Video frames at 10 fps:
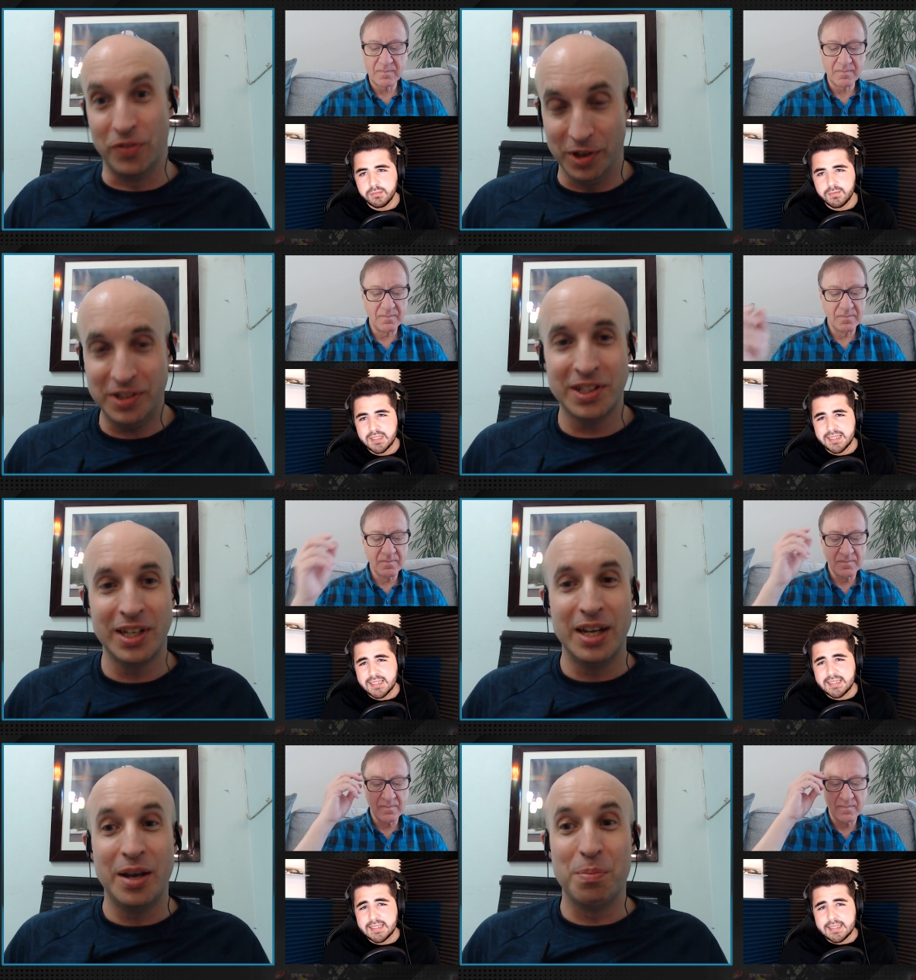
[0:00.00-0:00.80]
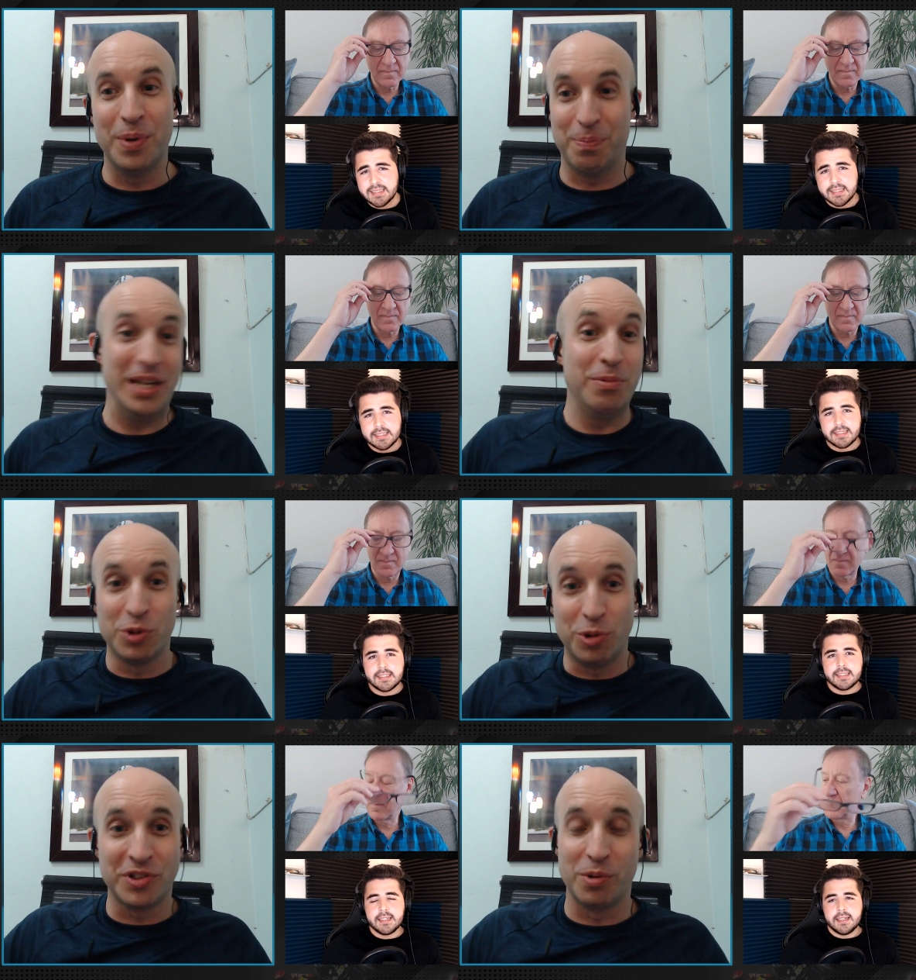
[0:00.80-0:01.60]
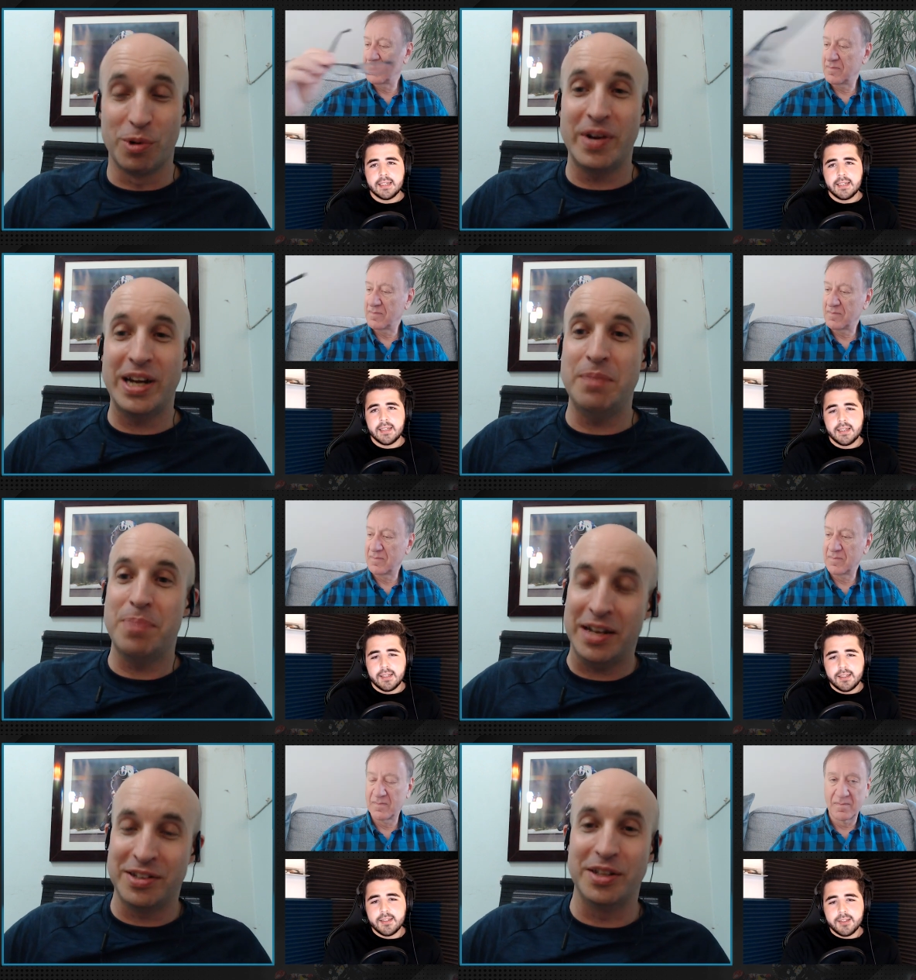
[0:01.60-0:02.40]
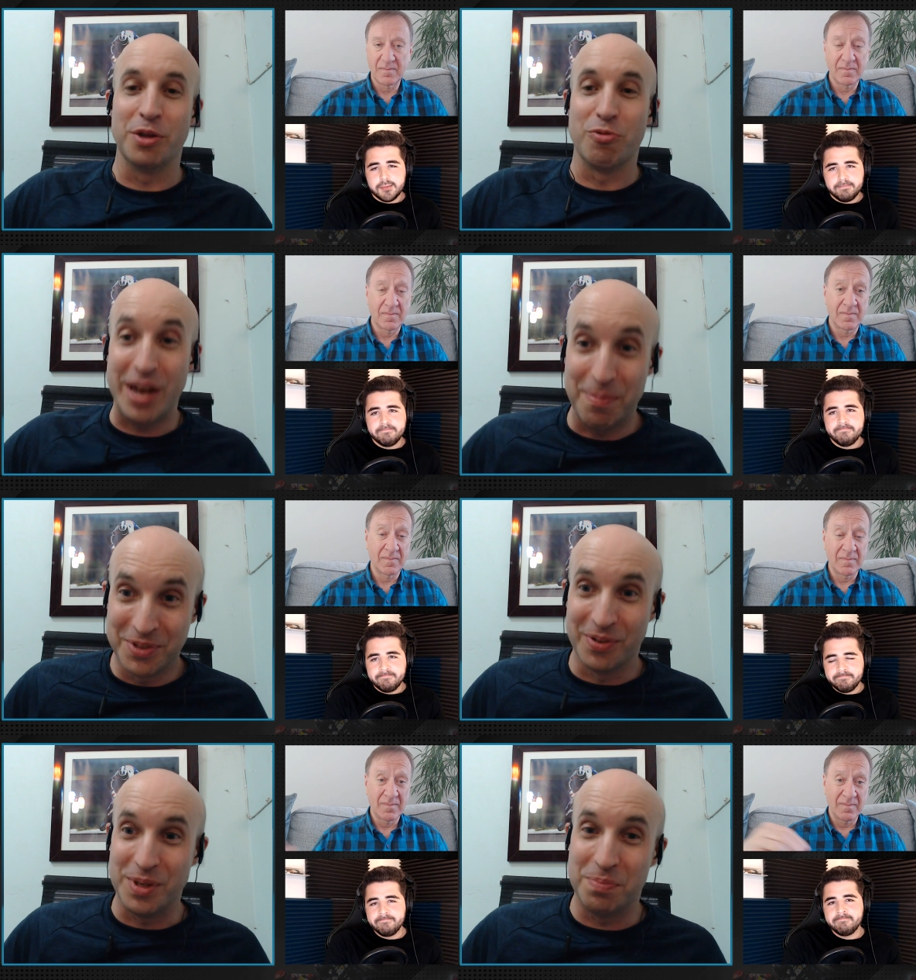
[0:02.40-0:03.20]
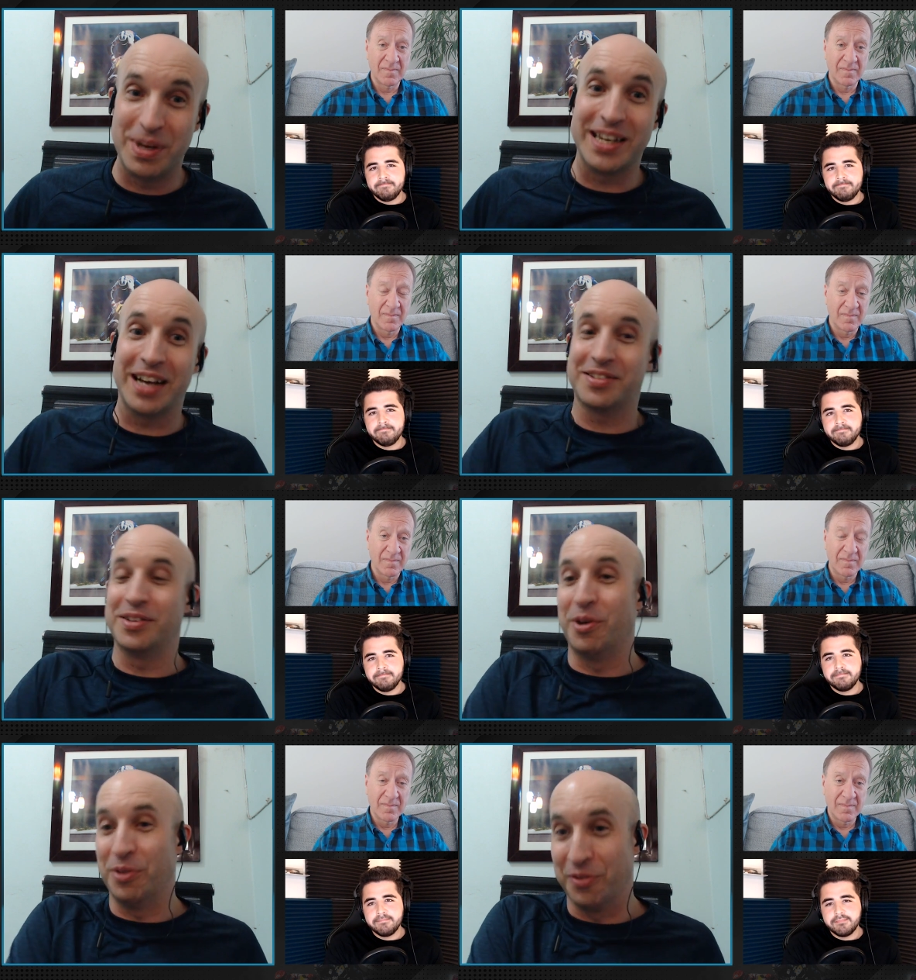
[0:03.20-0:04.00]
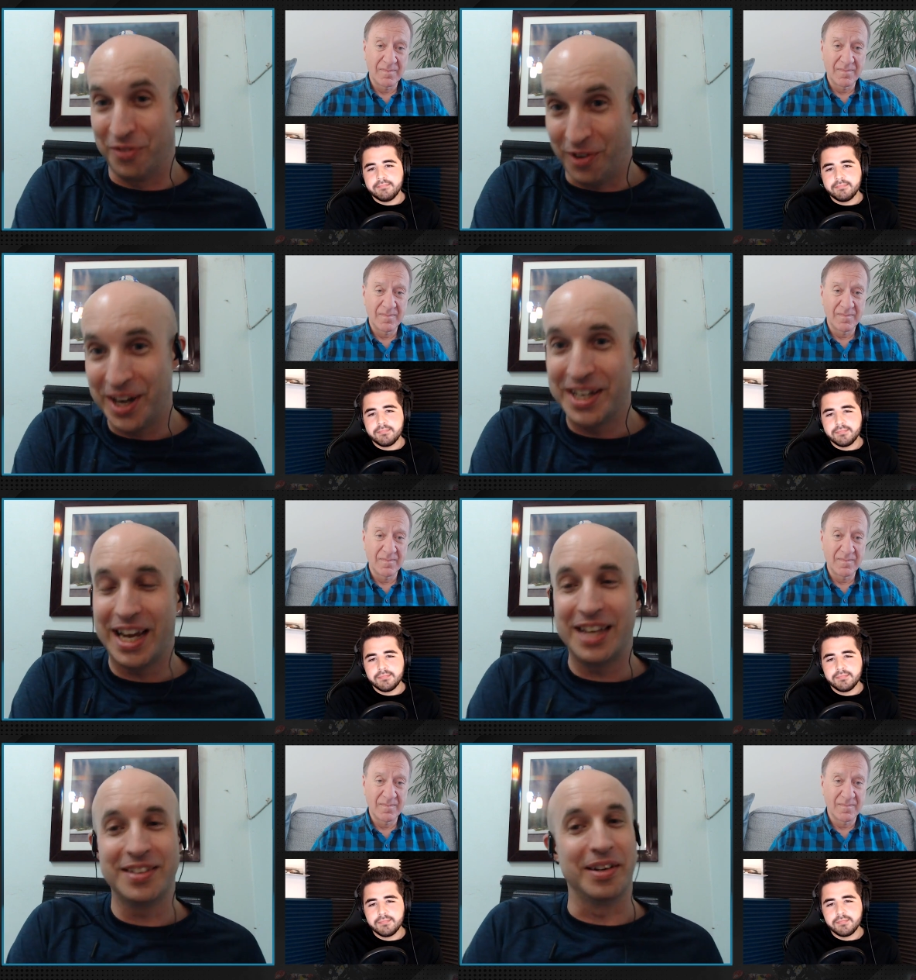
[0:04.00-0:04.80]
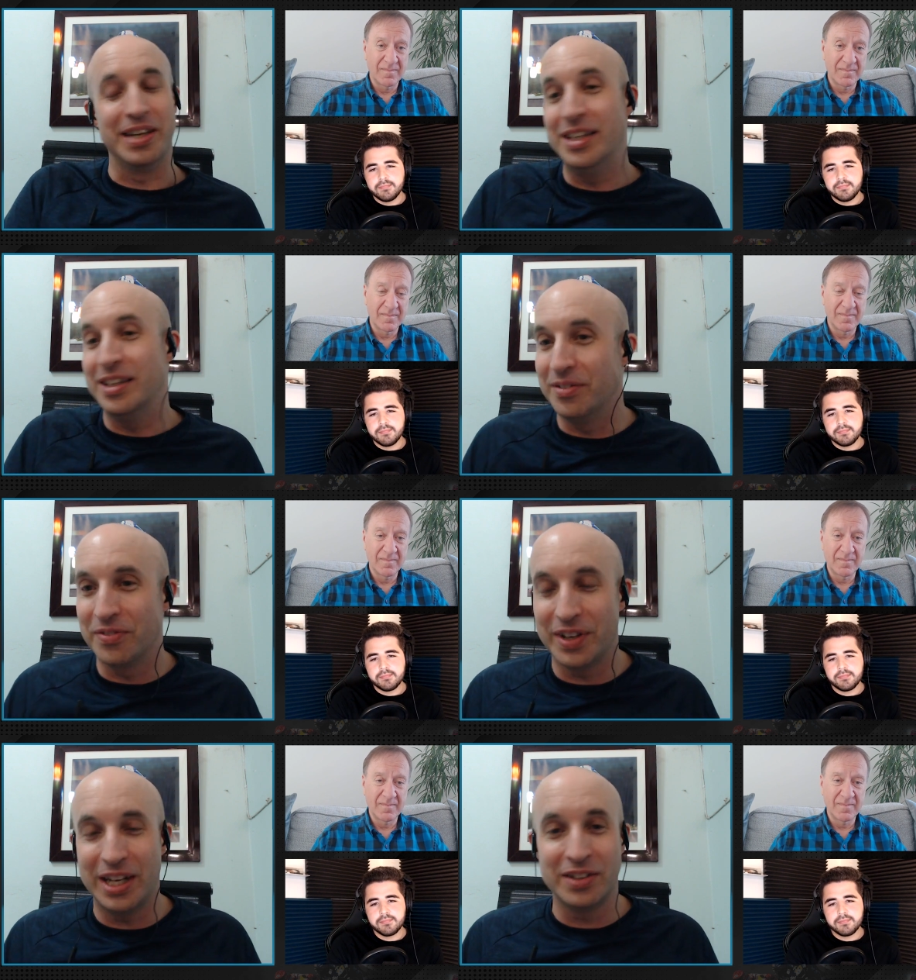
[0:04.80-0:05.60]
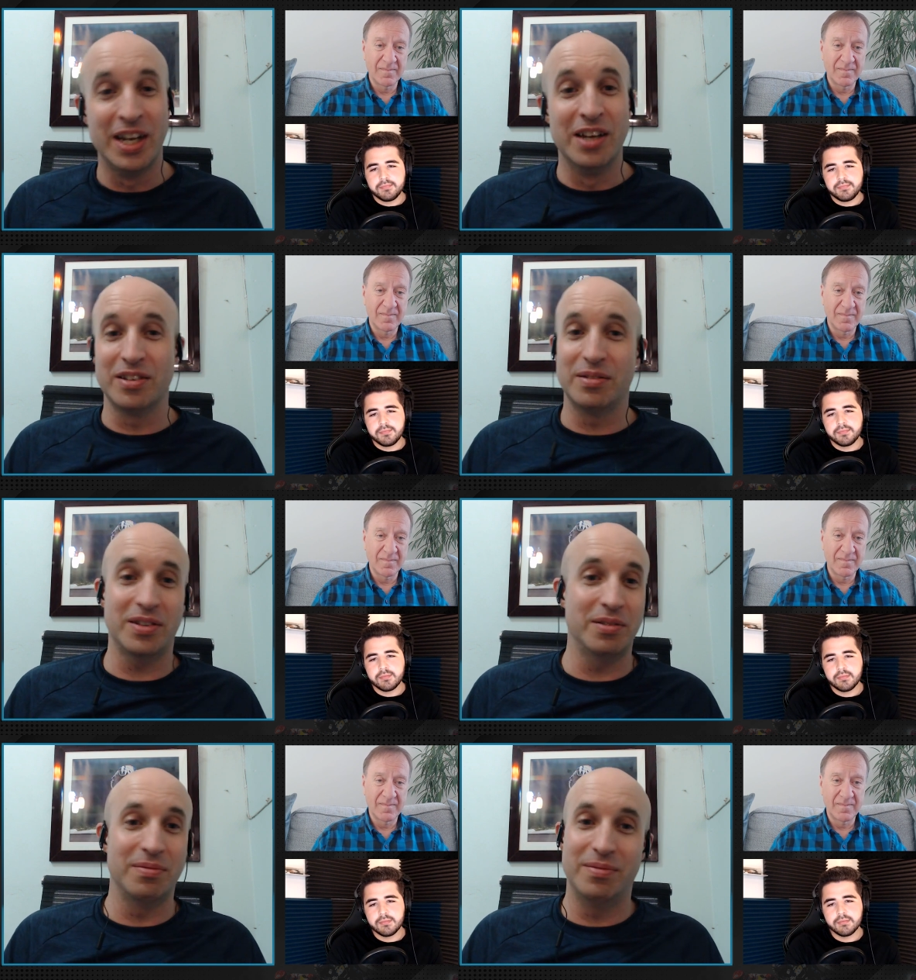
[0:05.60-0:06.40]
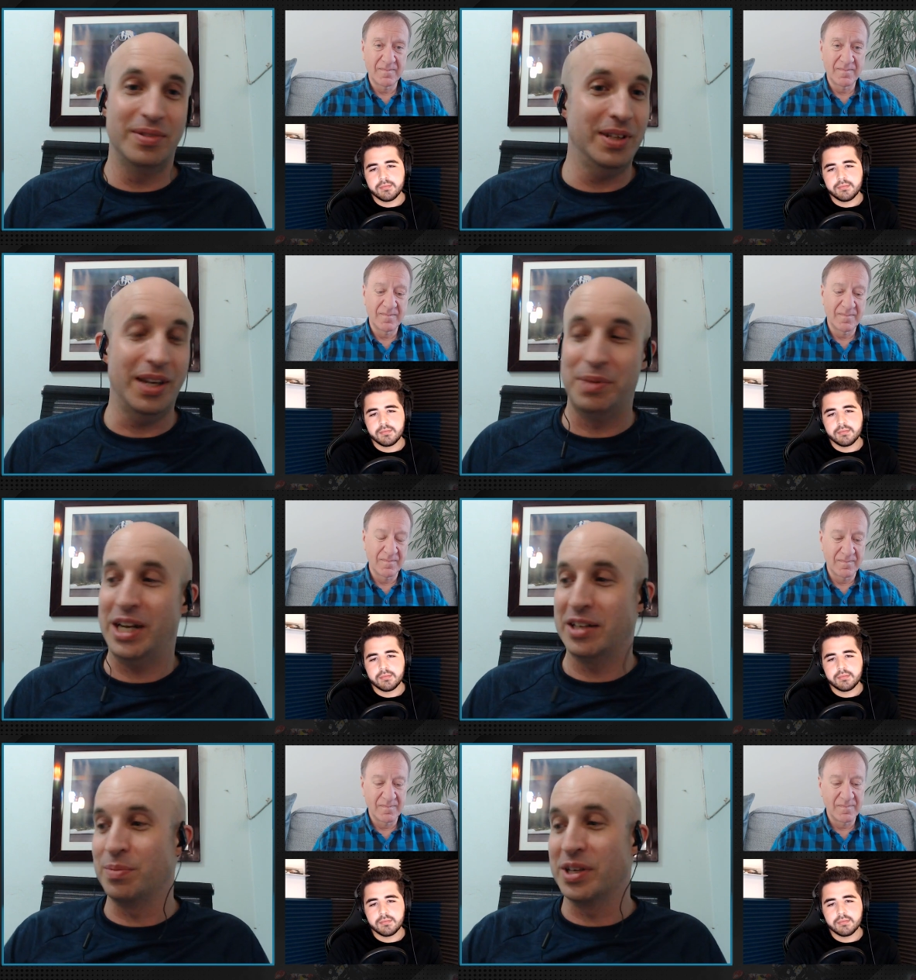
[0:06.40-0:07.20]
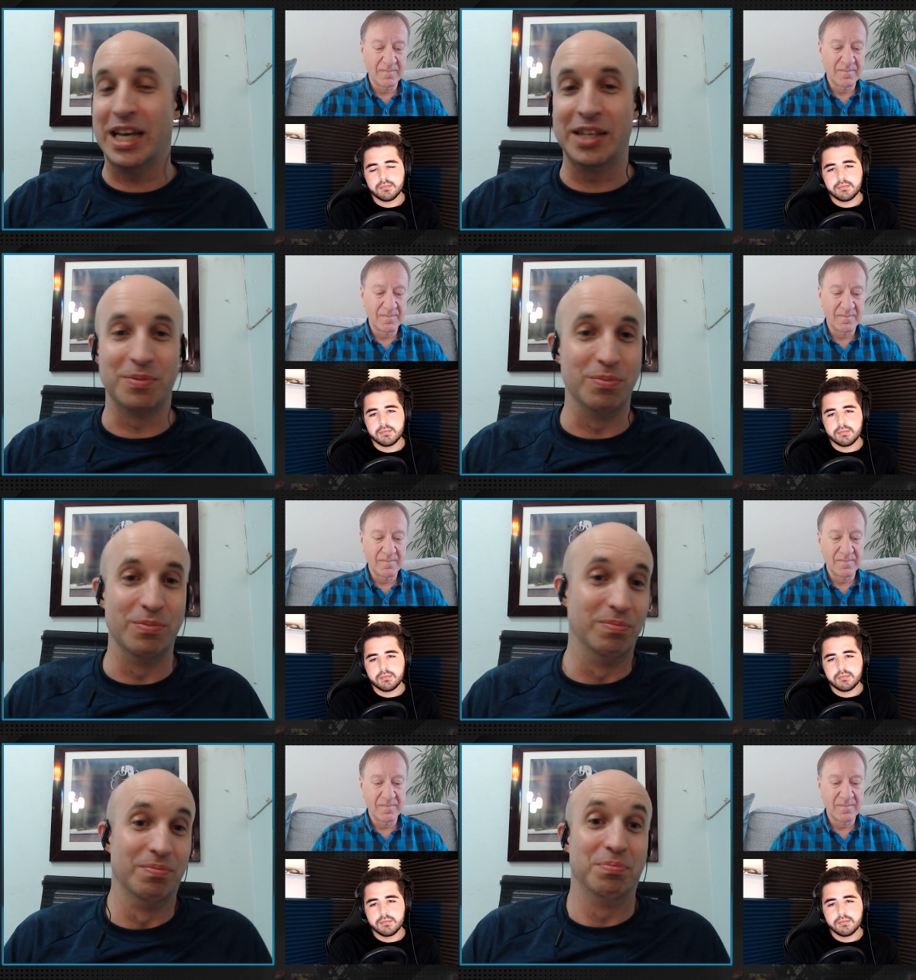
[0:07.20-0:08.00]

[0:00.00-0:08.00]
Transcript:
Speaker 1: his foot. But he was also already battered in the ribs from his big accident on the Friday, so he didn't finish. So yeah, I mean, Alex Marquez